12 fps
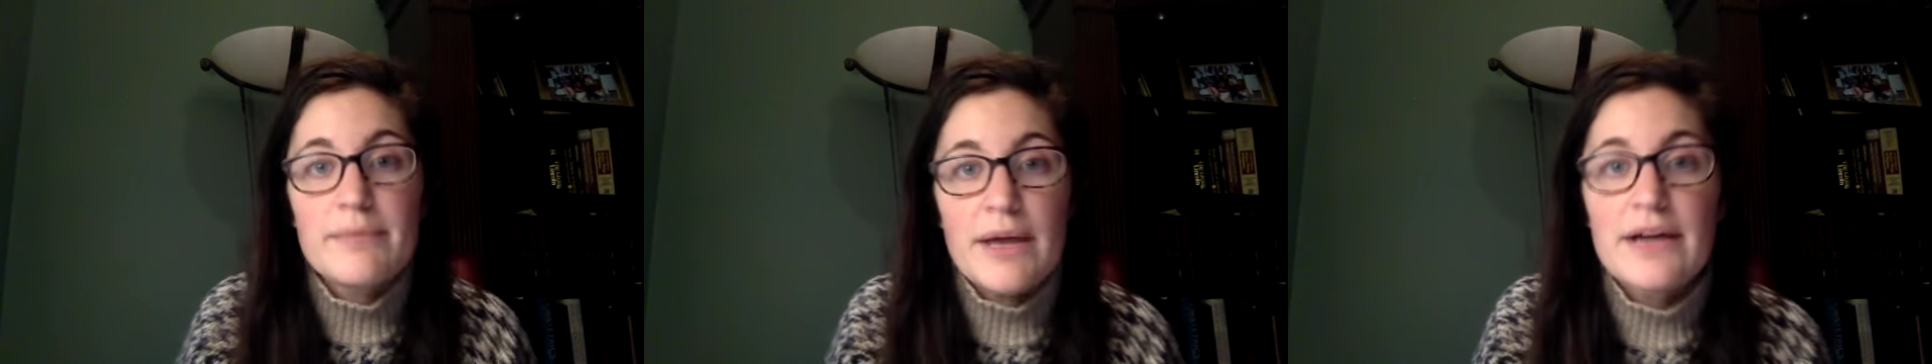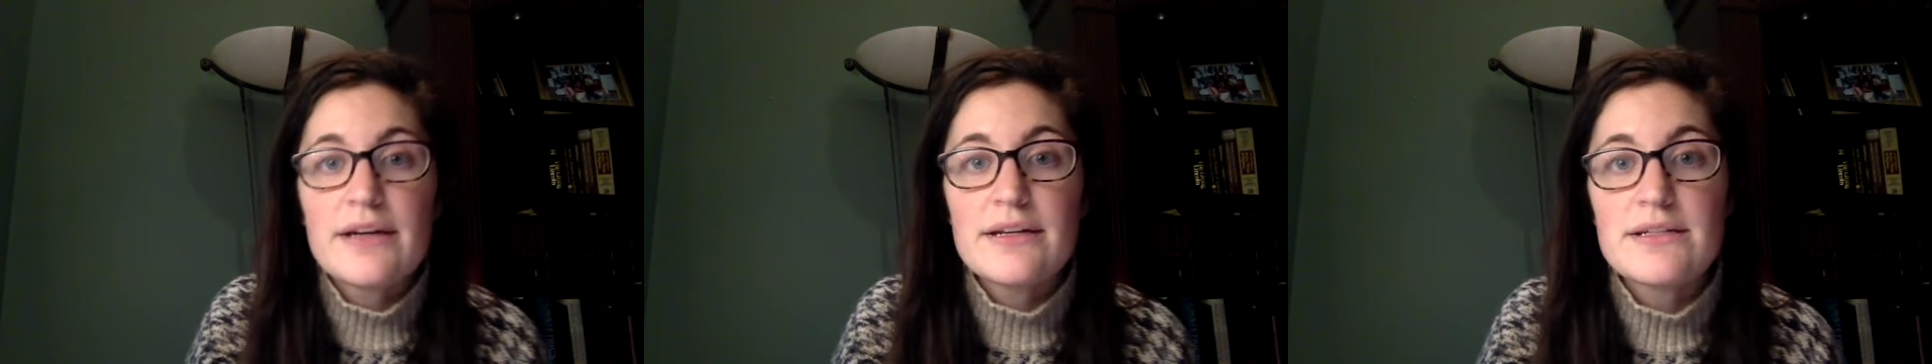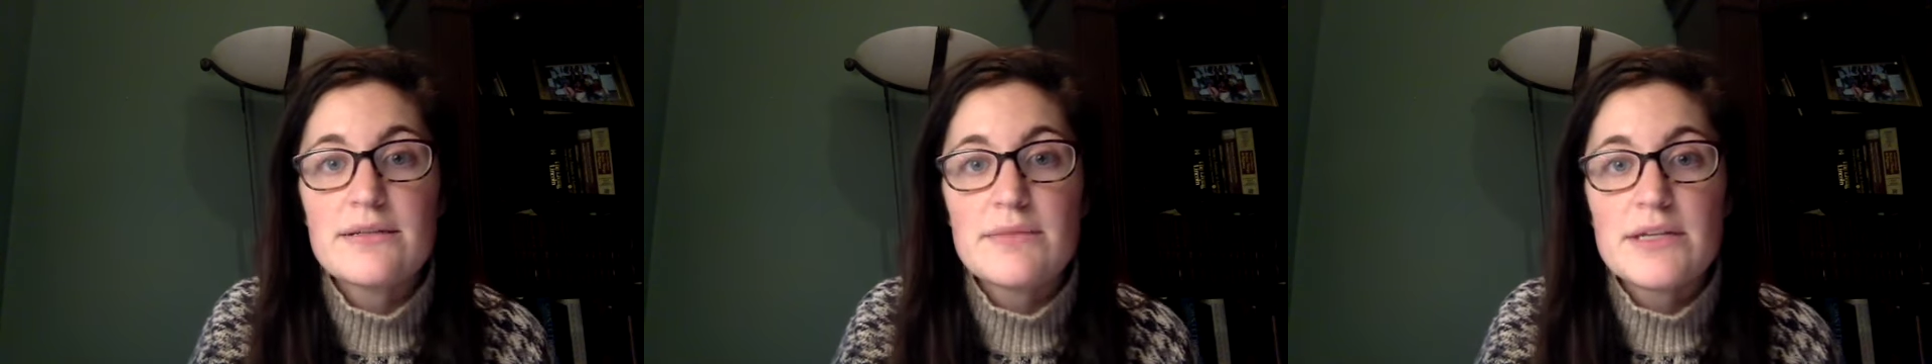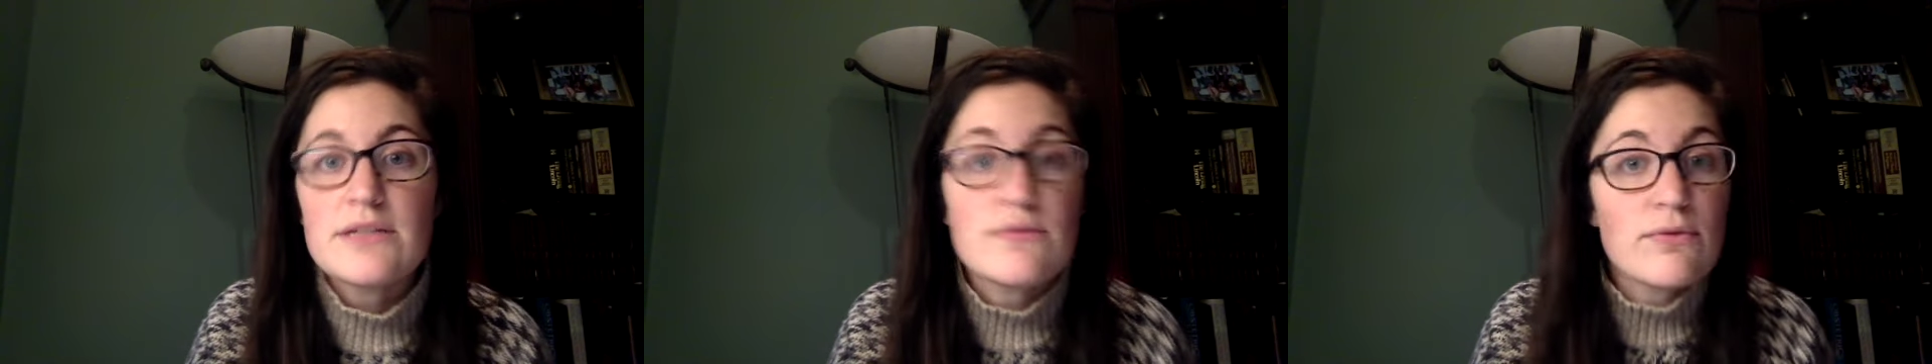mechanism
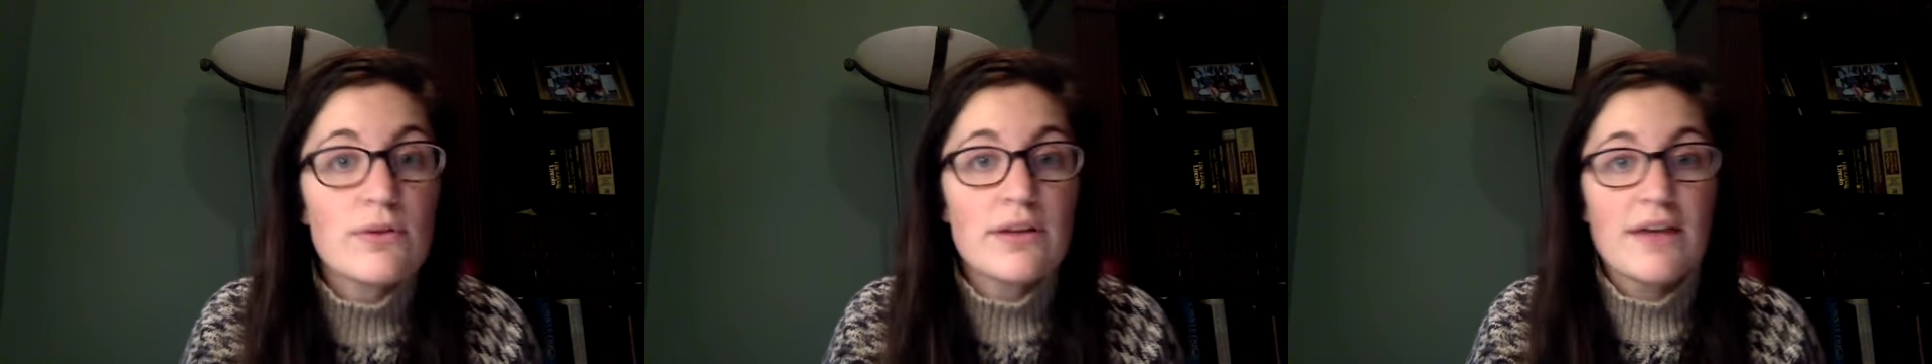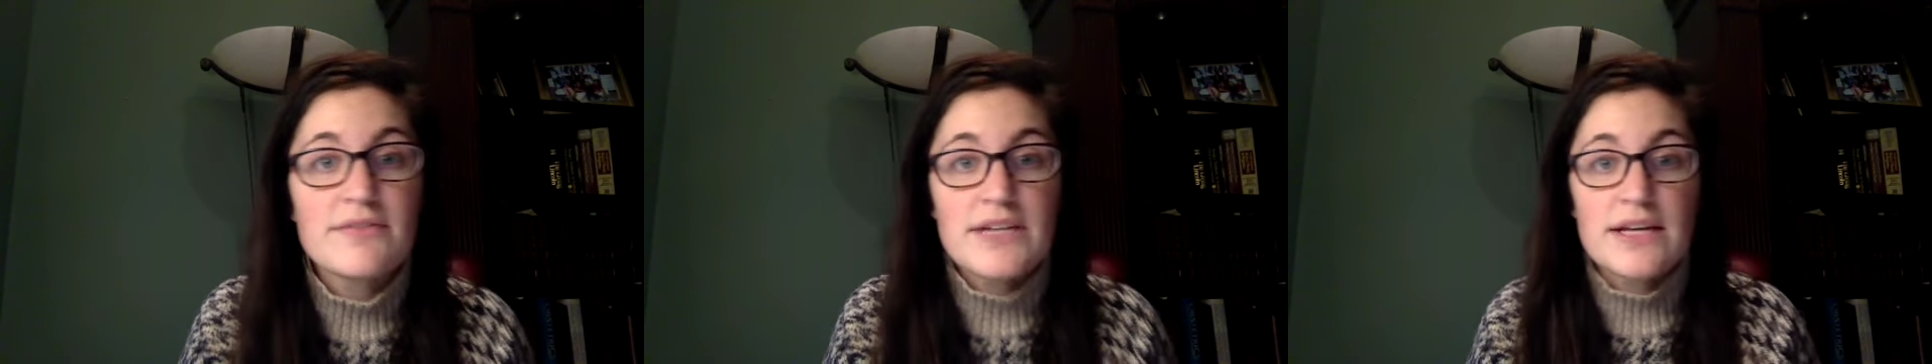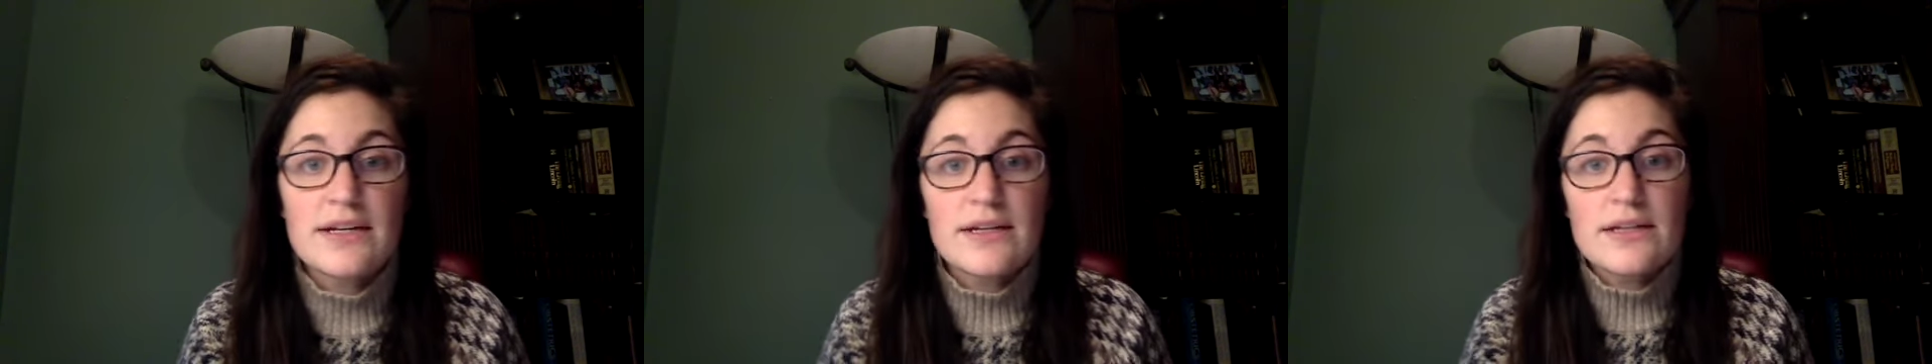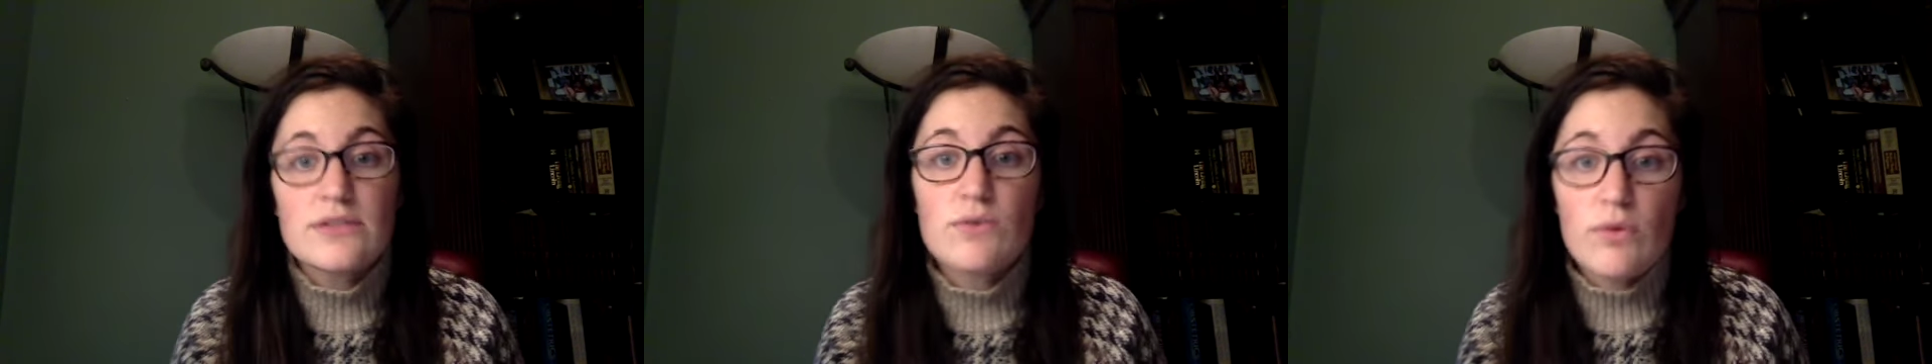is for
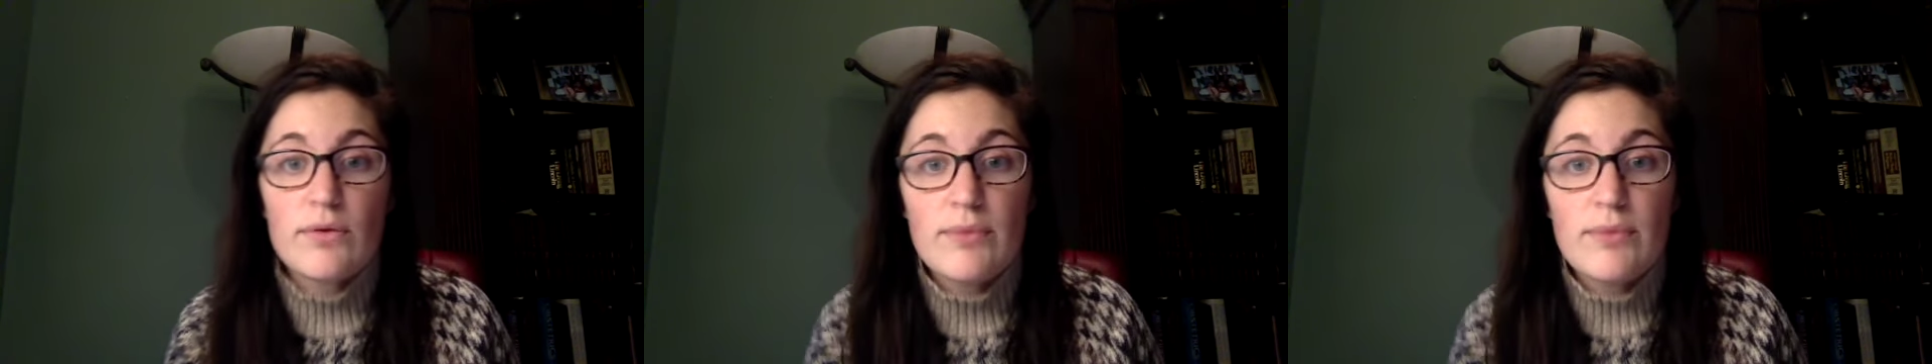left-handedness or